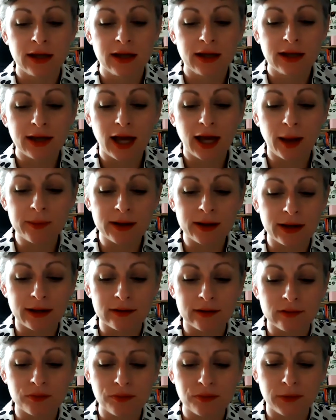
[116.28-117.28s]

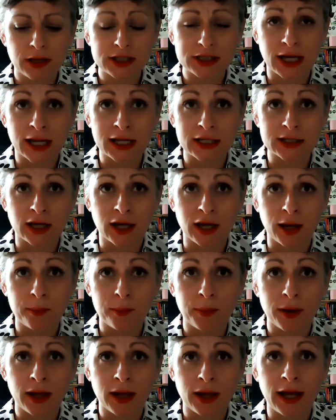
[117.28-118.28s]
capitalist agenda,
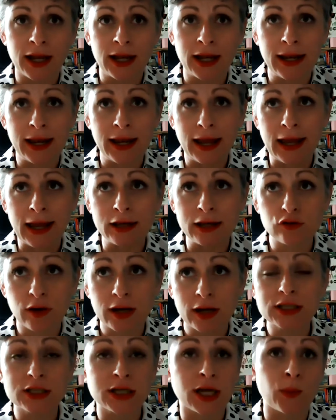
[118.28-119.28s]
but an
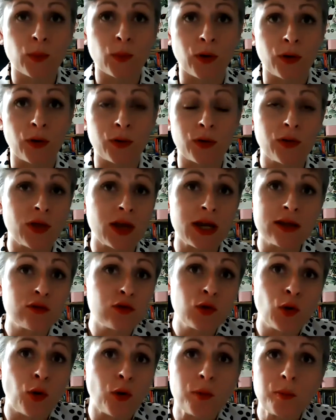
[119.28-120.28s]
entrenching one that is
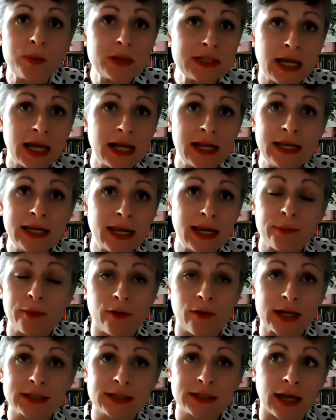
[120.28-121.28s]
not particularly
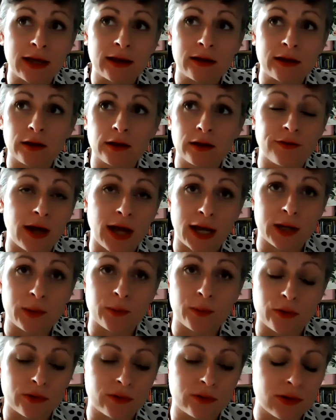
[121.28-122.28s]
liberating for
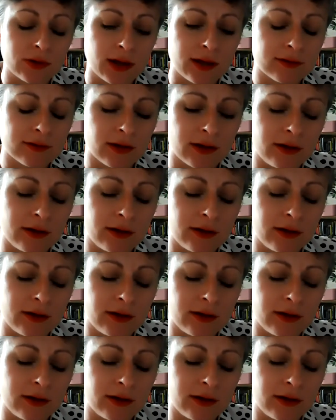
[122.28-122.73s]
anyone. It's kind